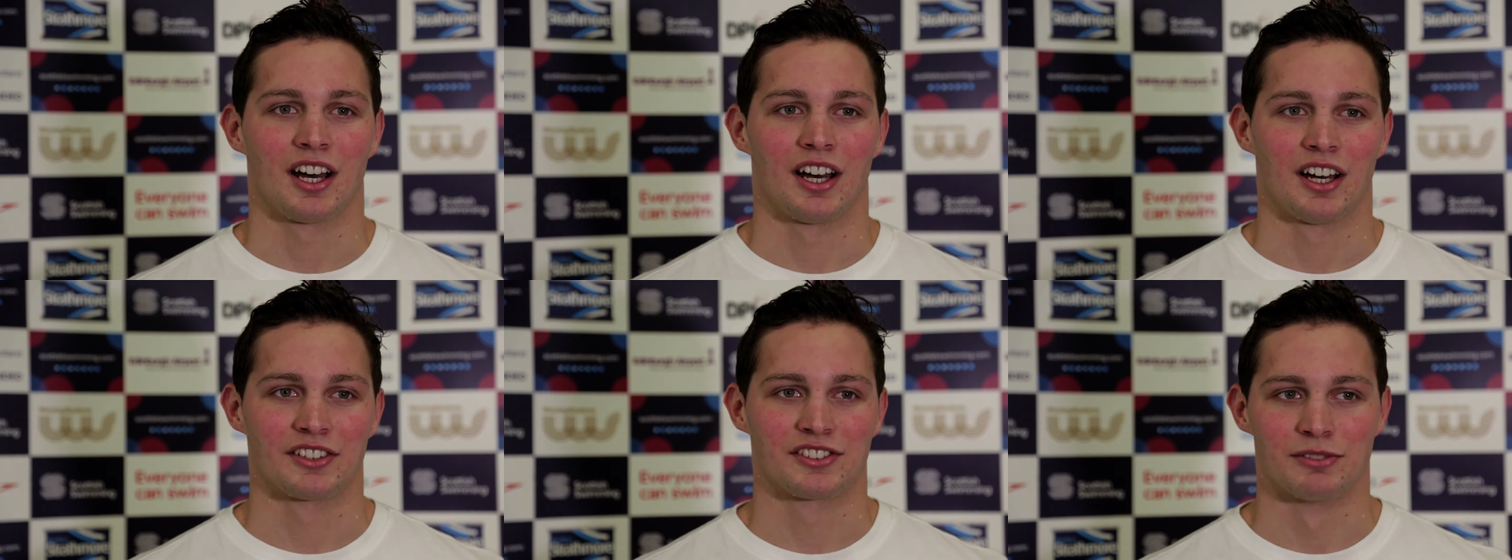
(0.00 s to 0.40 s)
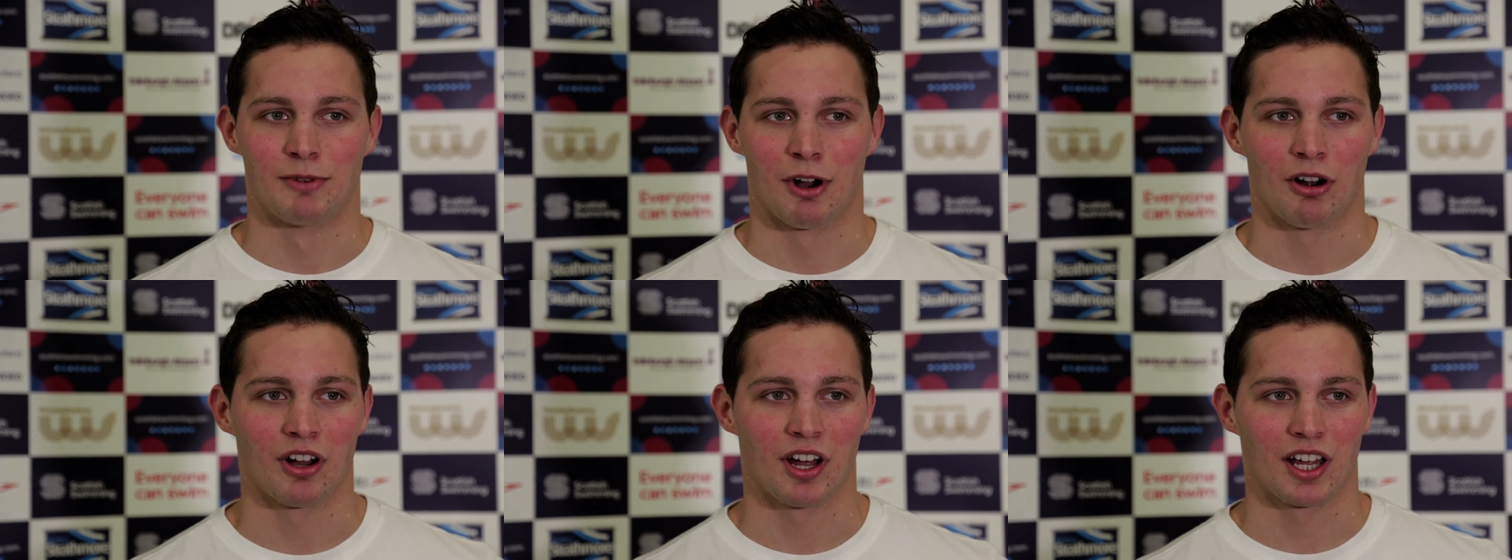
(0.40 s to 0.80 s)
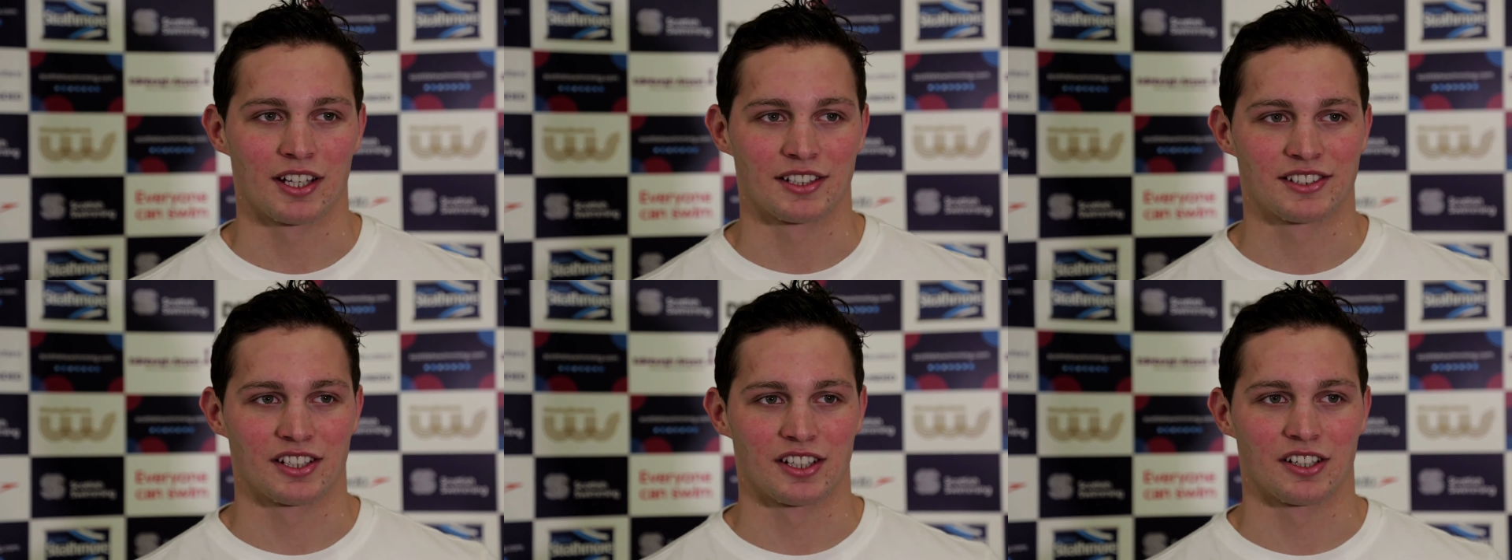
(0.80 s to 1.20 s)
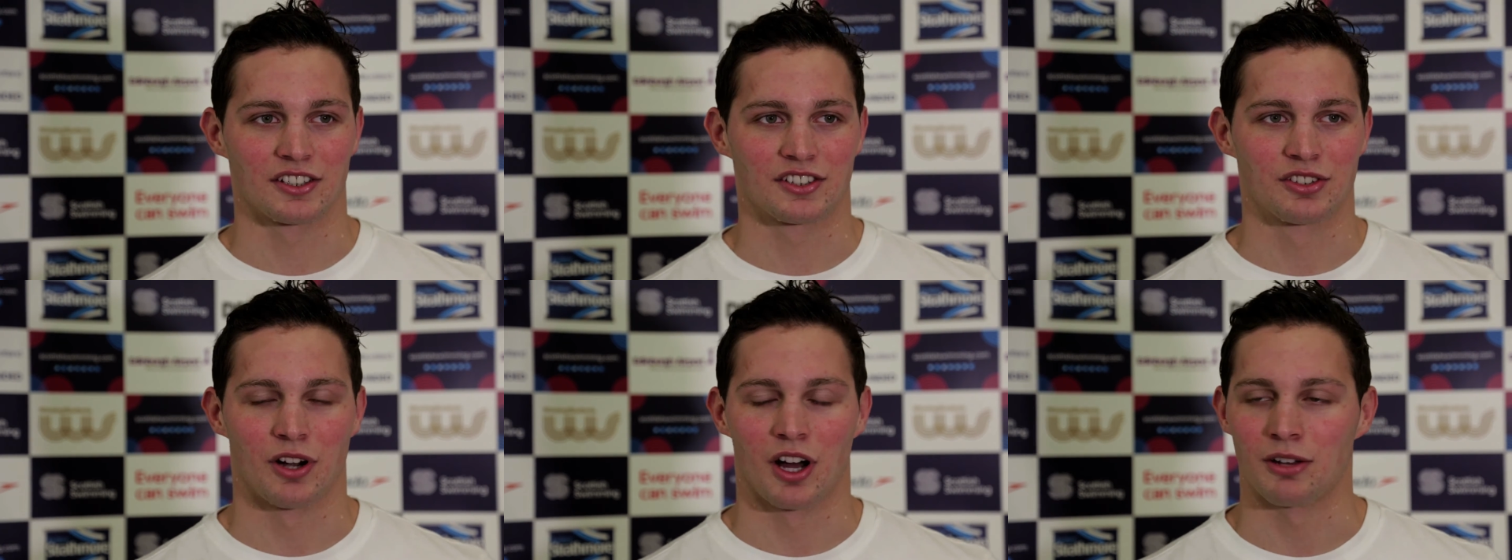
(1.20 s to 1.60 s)
uh tomorrow is
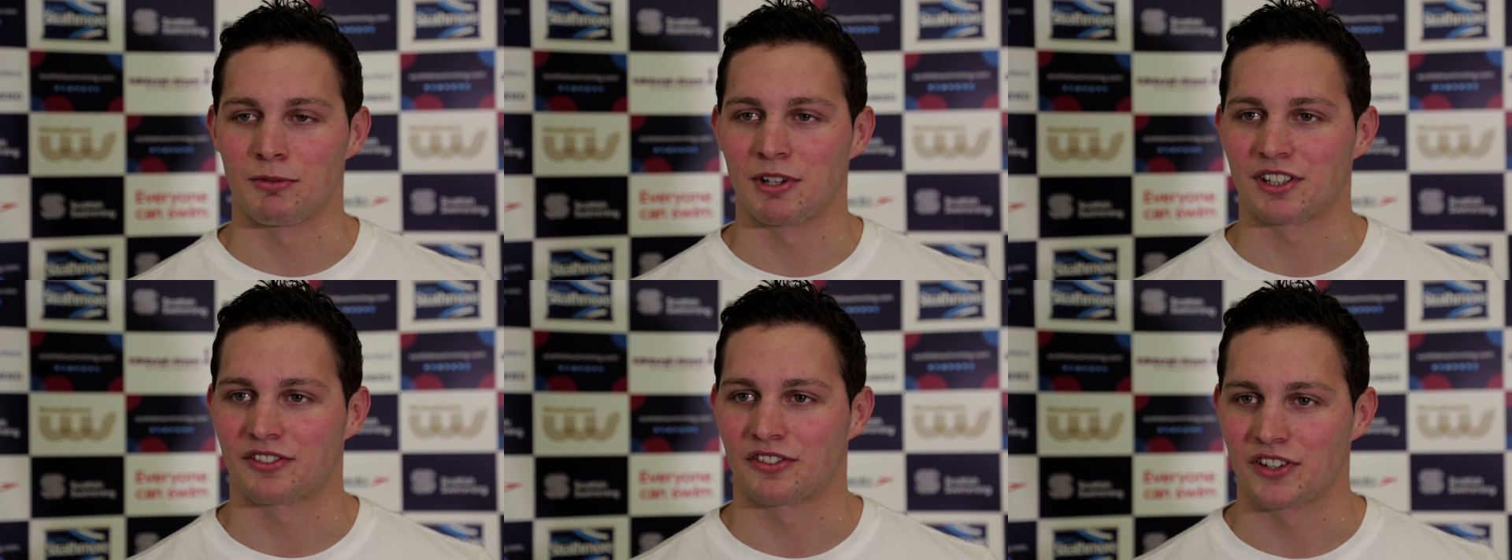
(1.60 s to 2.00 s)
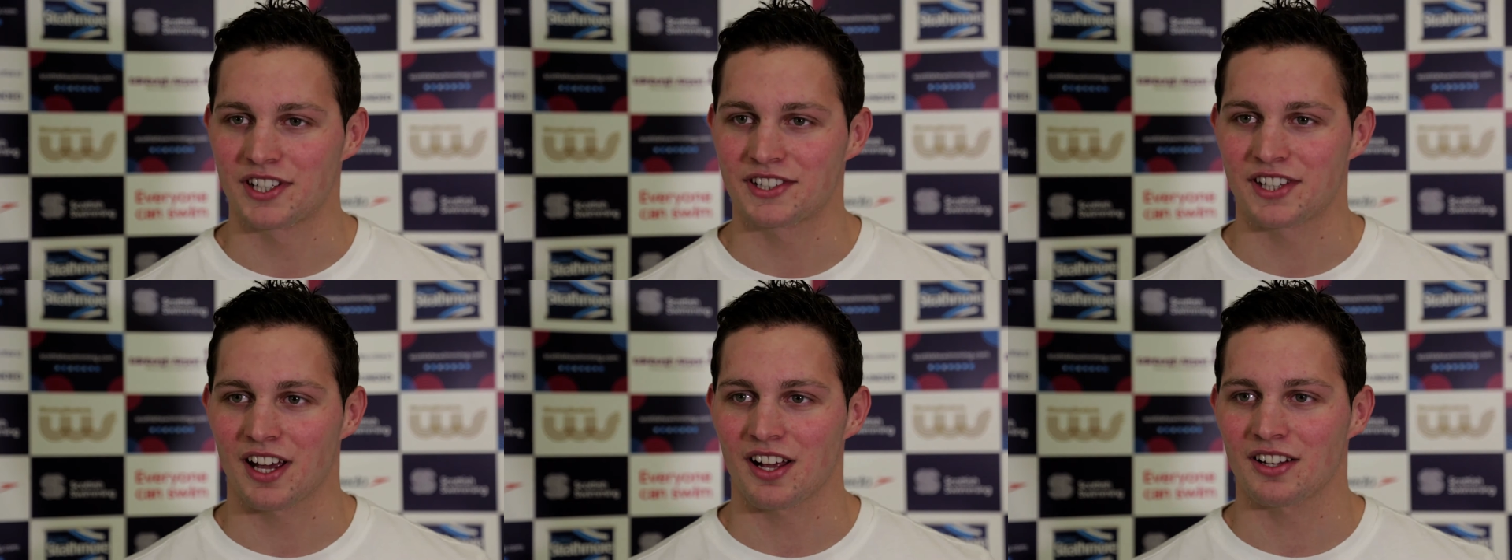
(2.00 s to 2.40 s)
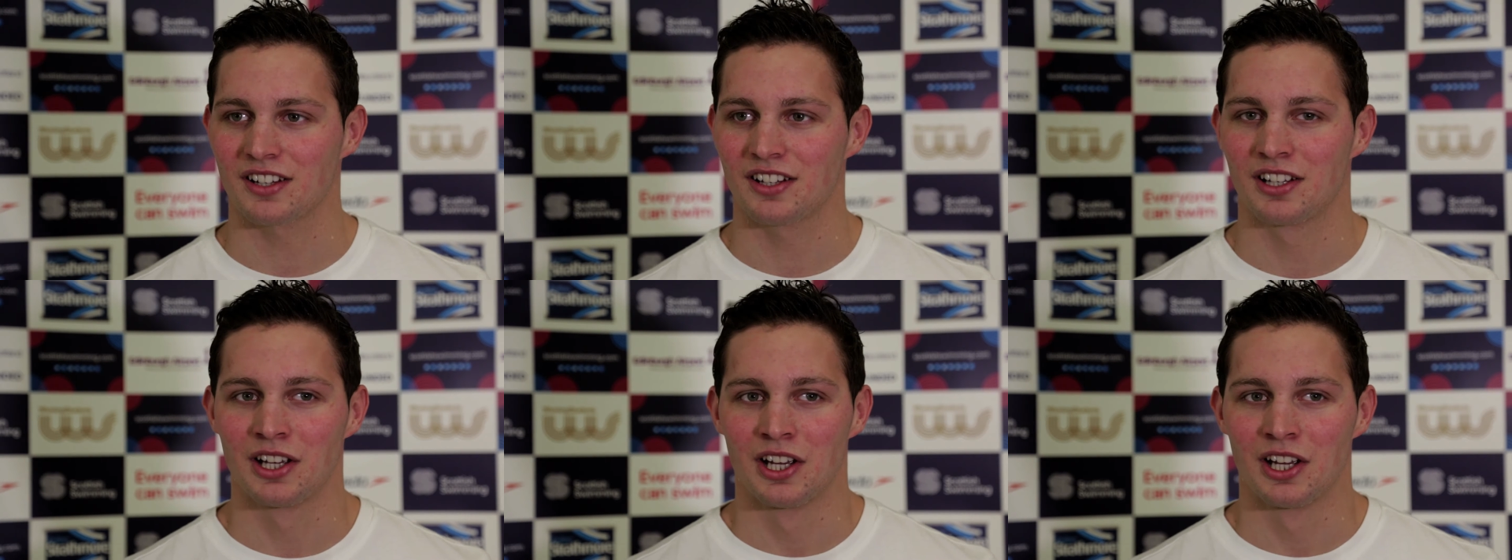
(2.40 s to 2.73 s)
the 200 meter freestyle